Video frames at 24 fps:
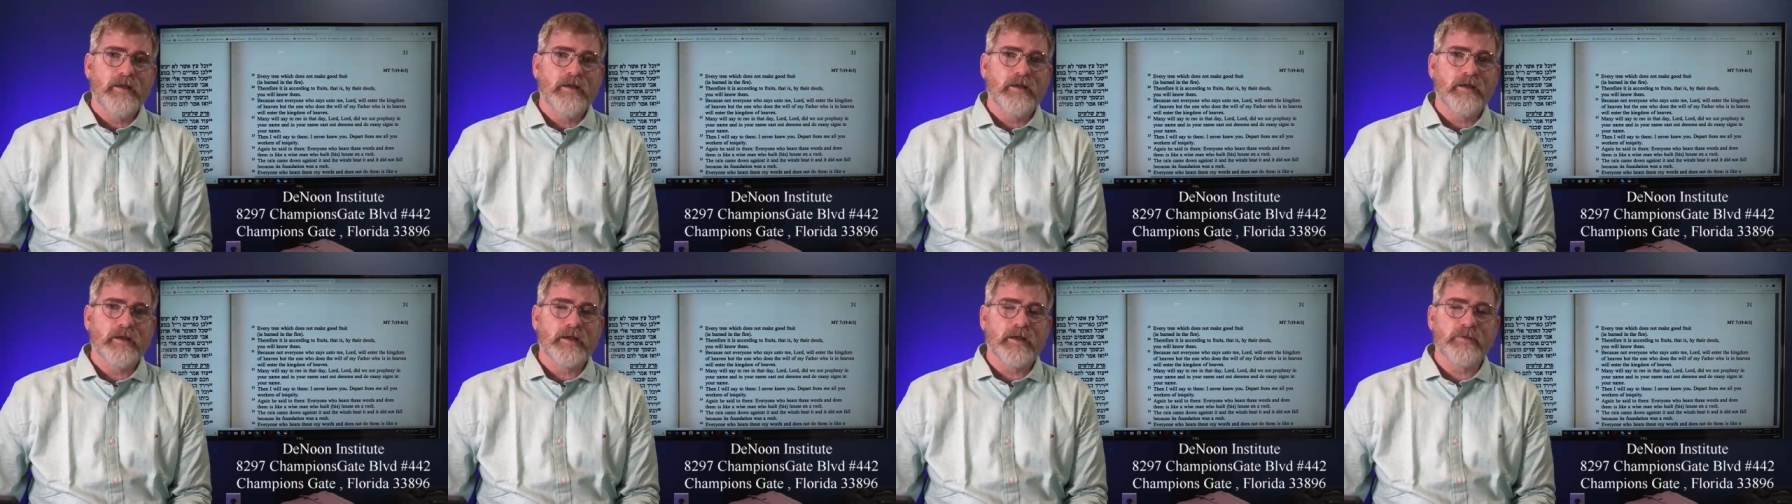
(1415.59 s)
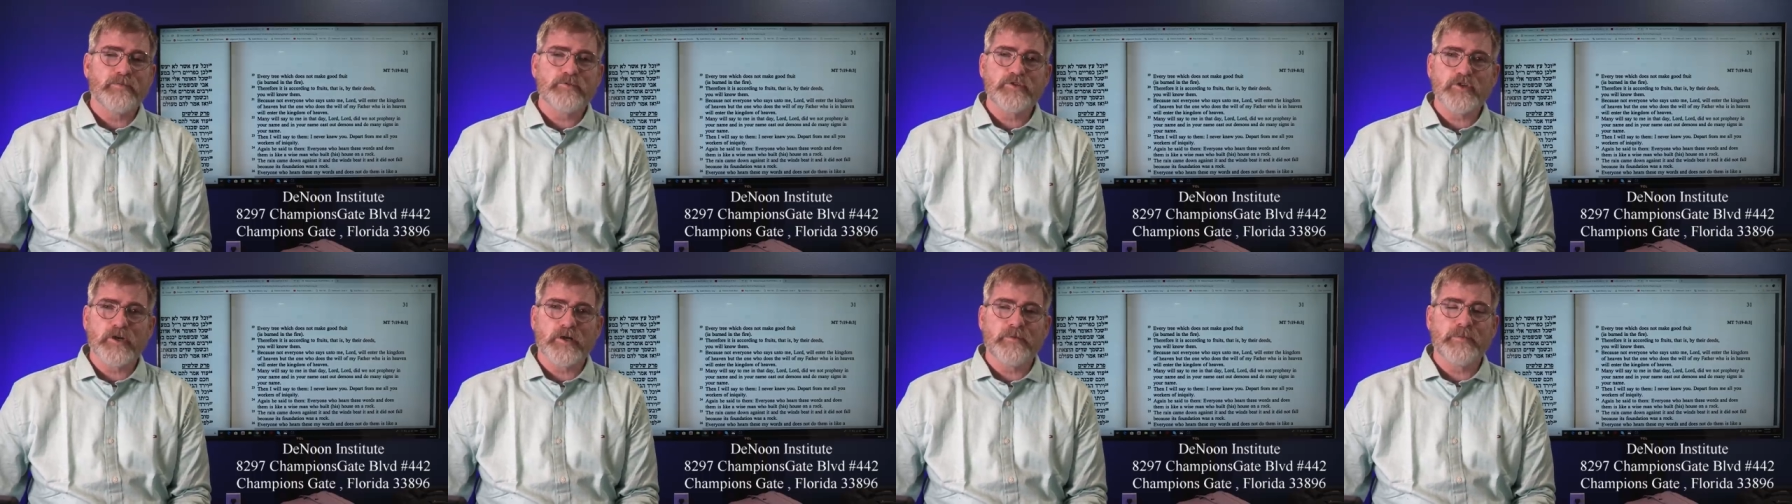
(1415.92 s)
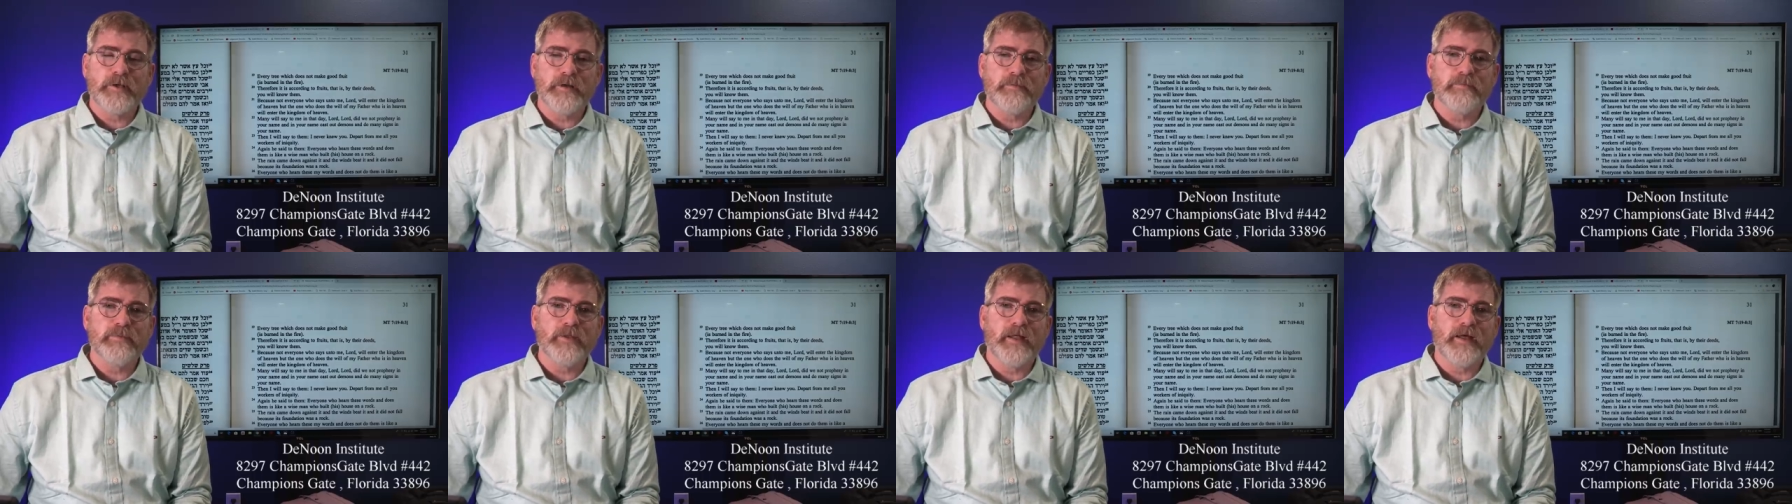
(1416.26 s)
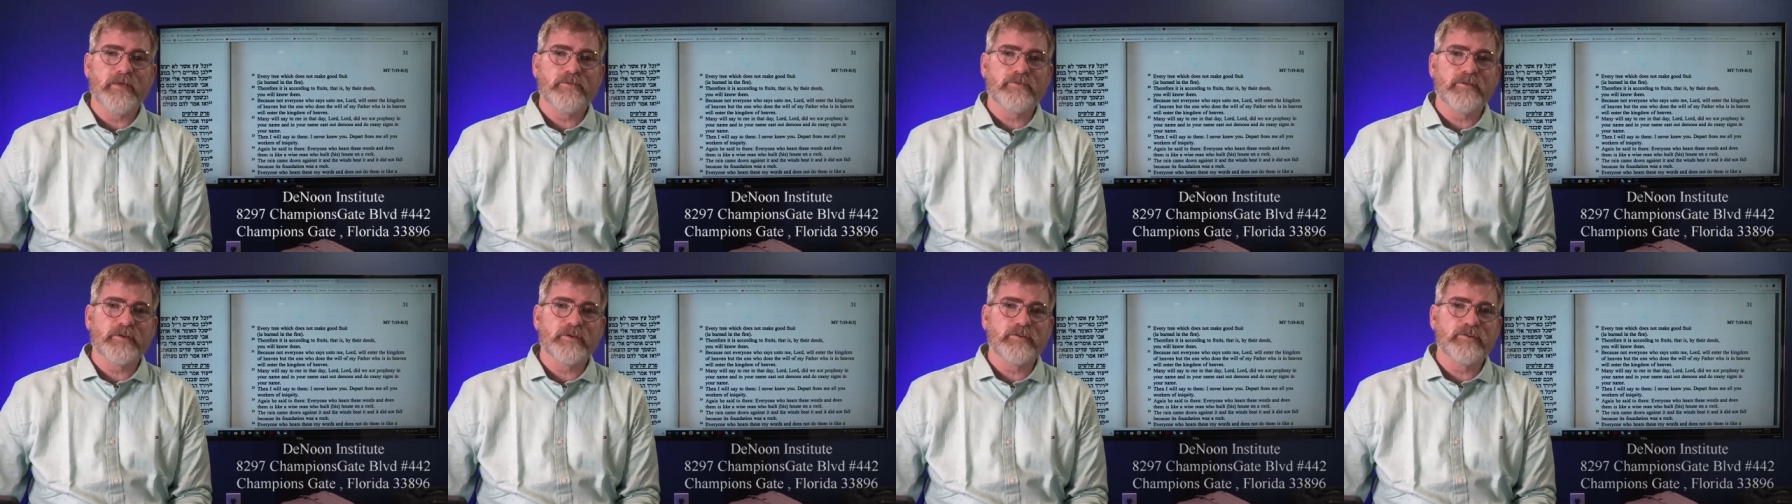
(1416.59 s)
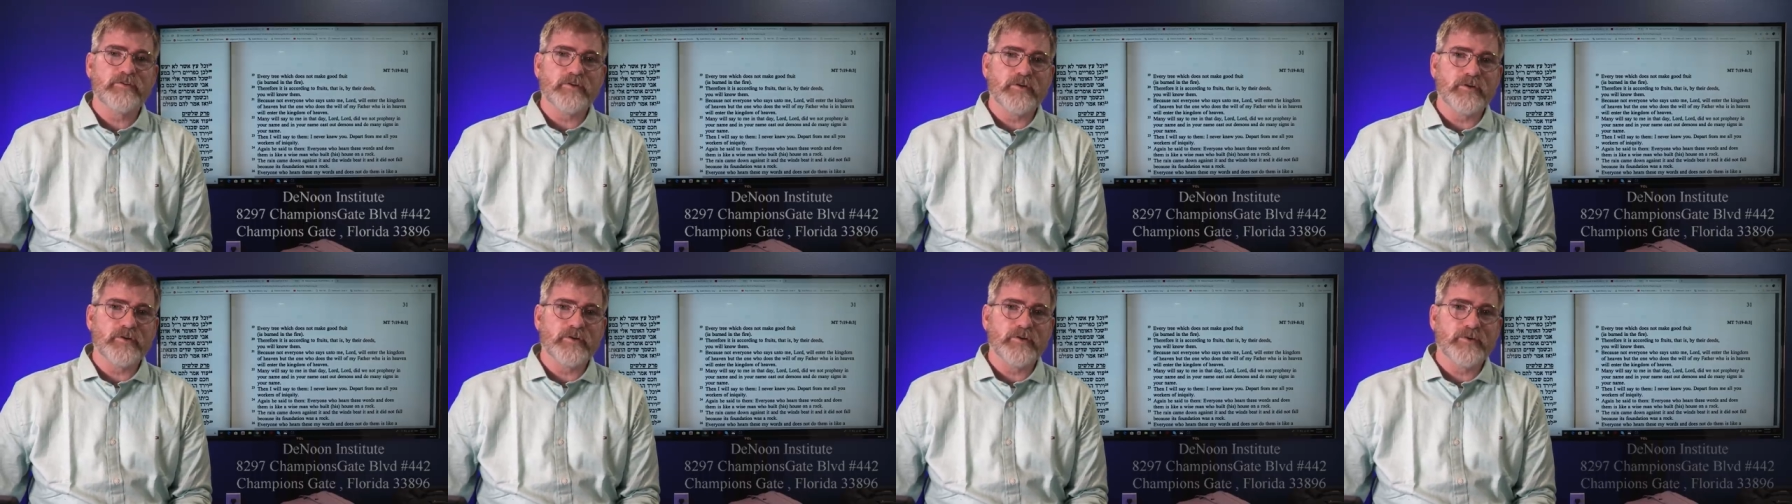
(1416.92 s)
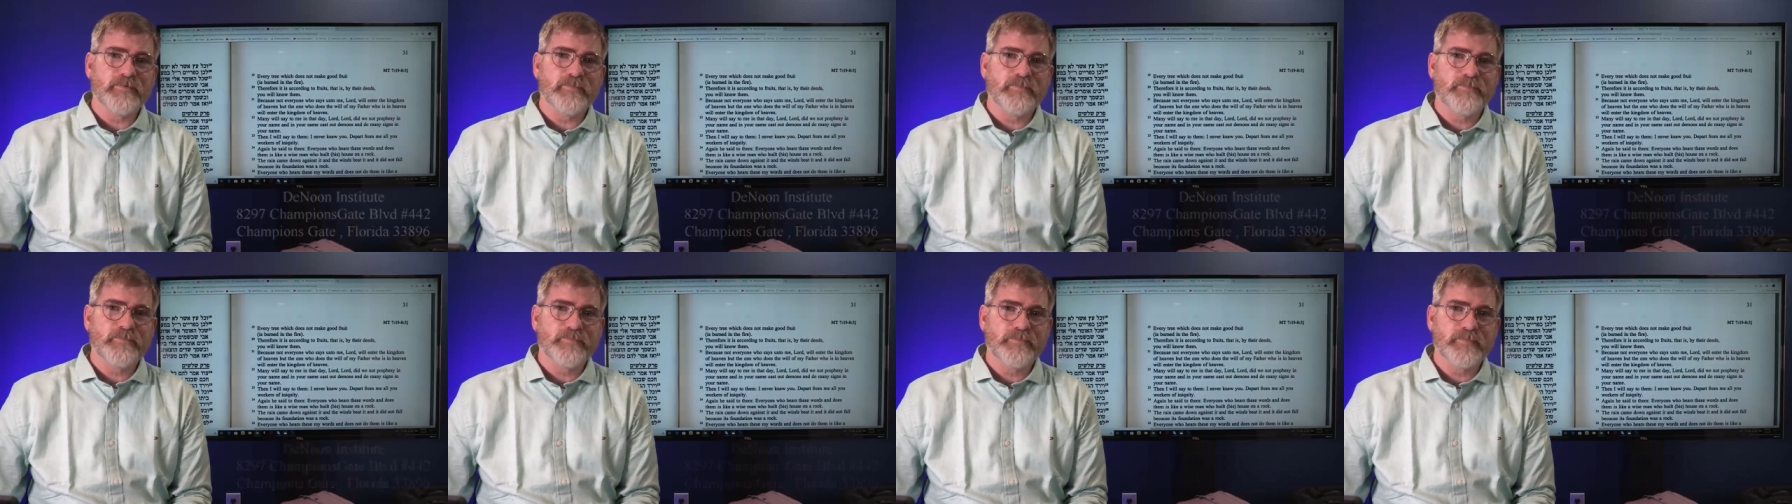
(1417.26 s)
and I'm sure it'd be a blessing to
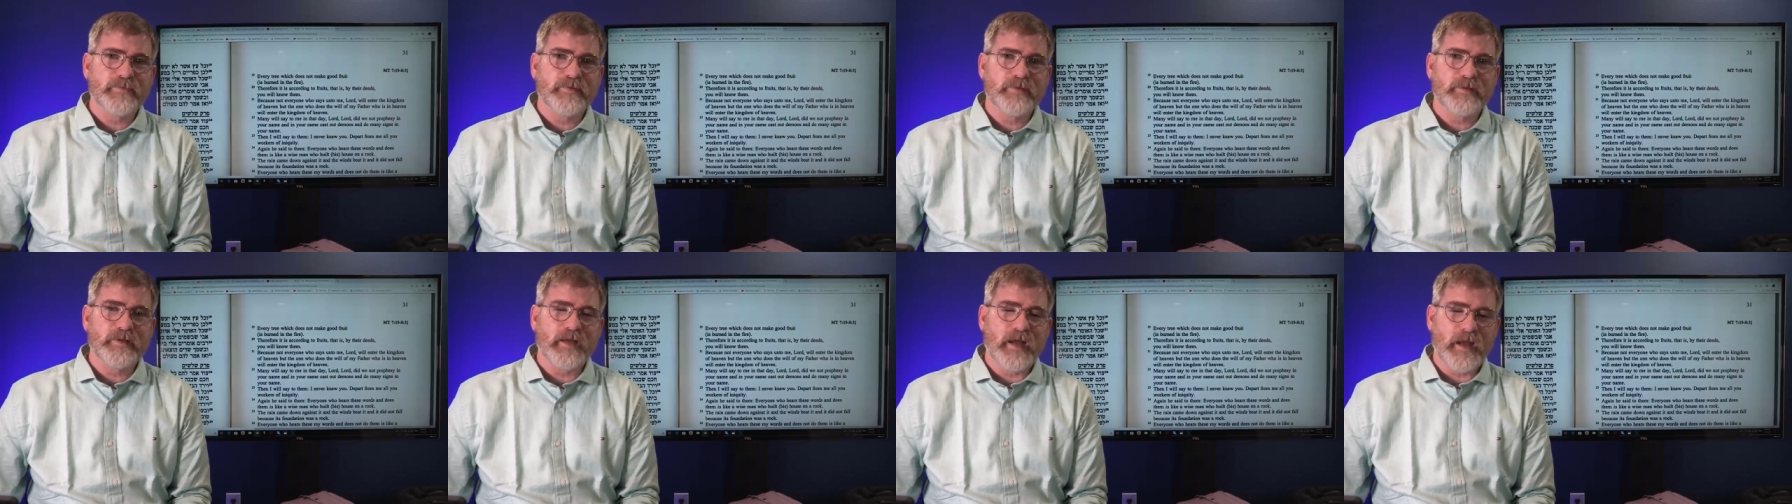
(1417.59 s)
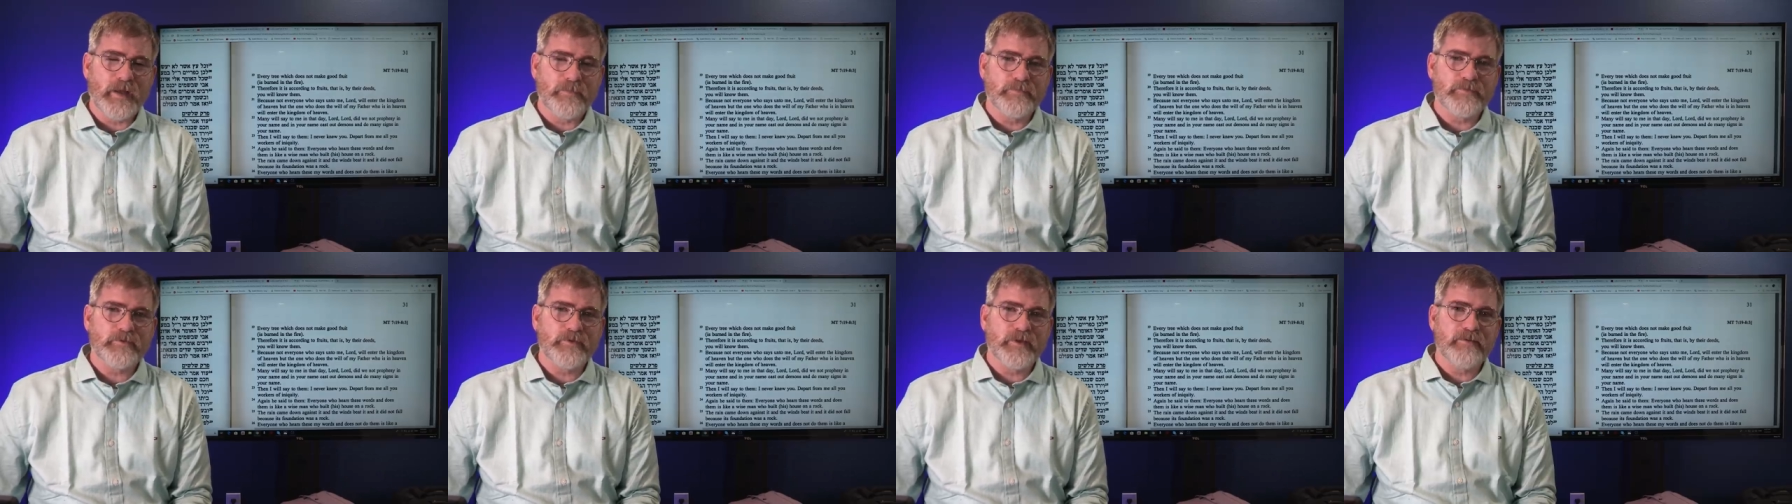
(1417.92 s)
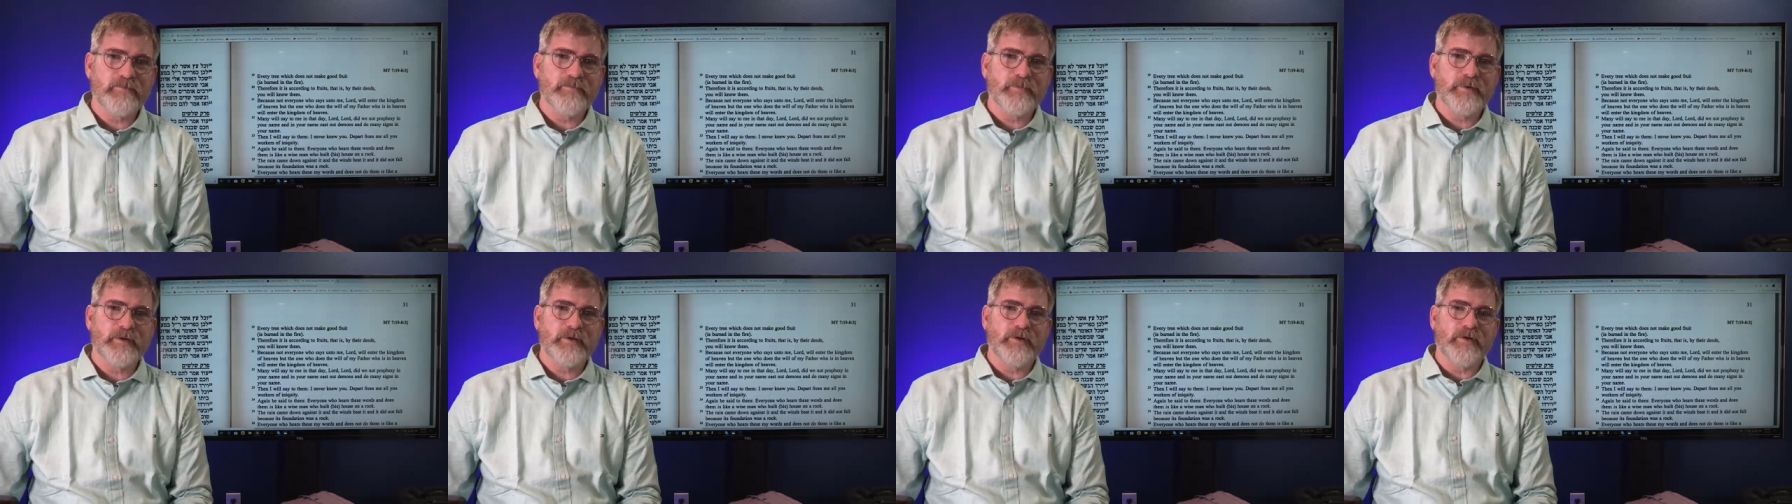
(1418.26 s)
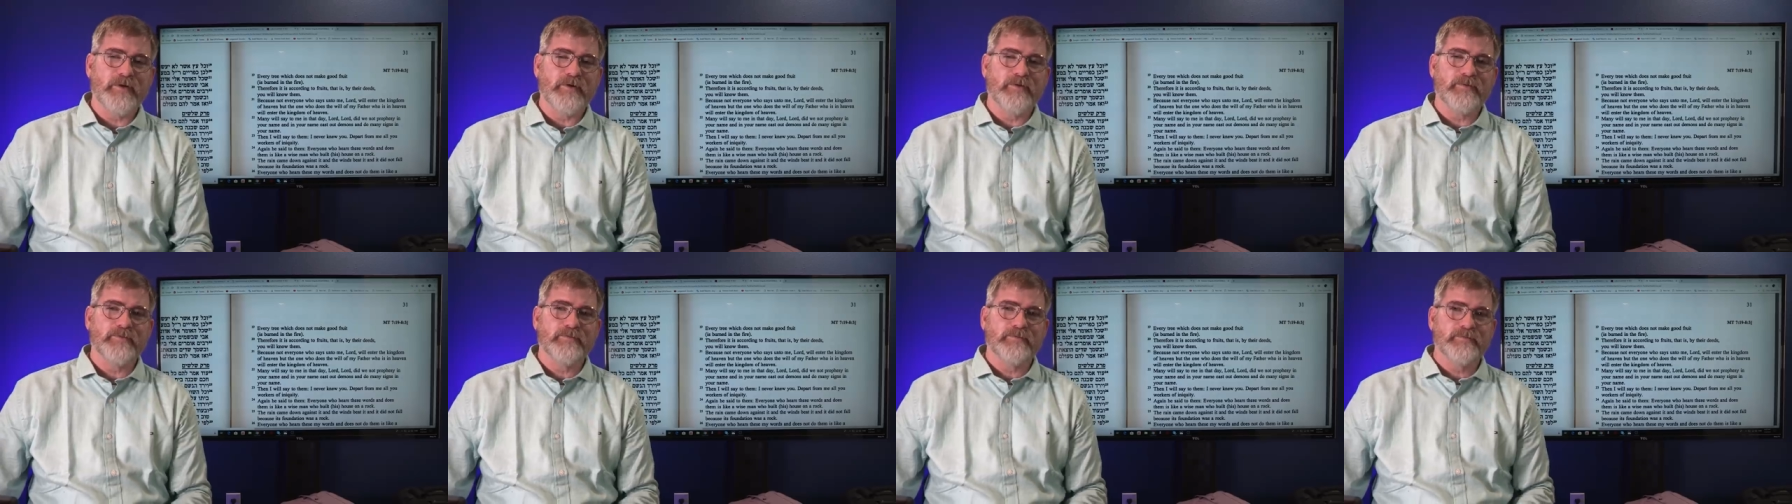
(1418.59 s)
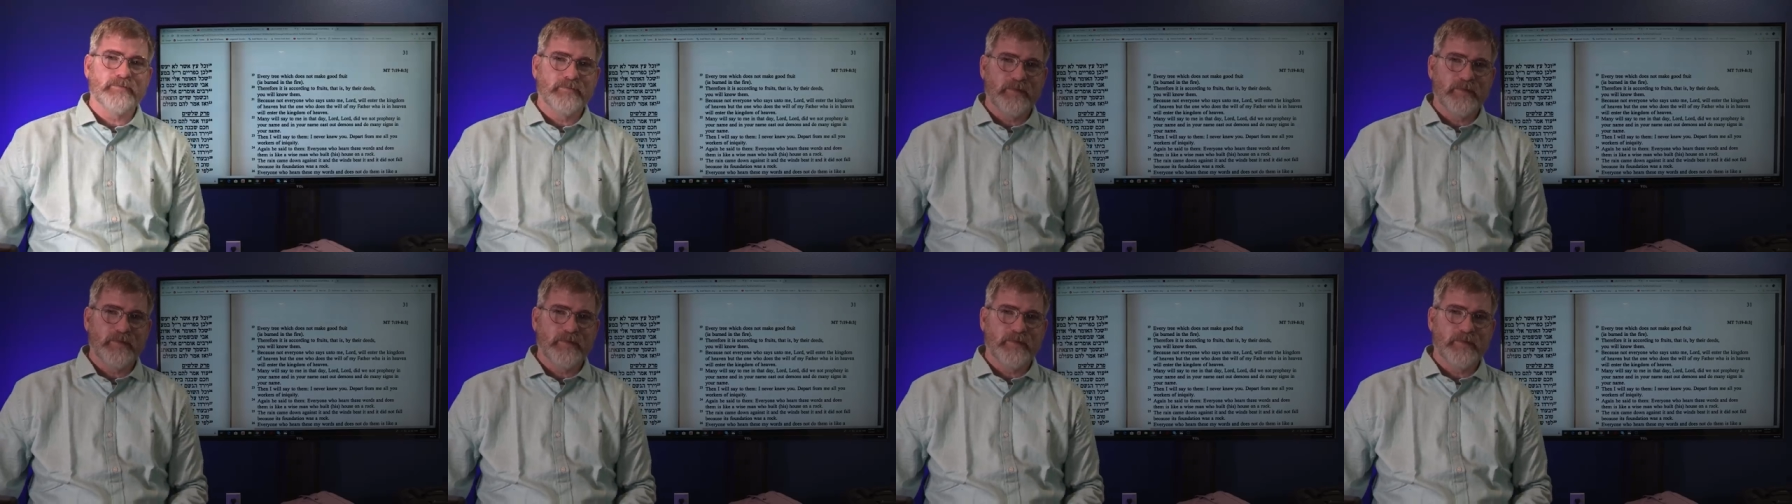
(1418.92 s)
you. I'm Steve Ben-Nun.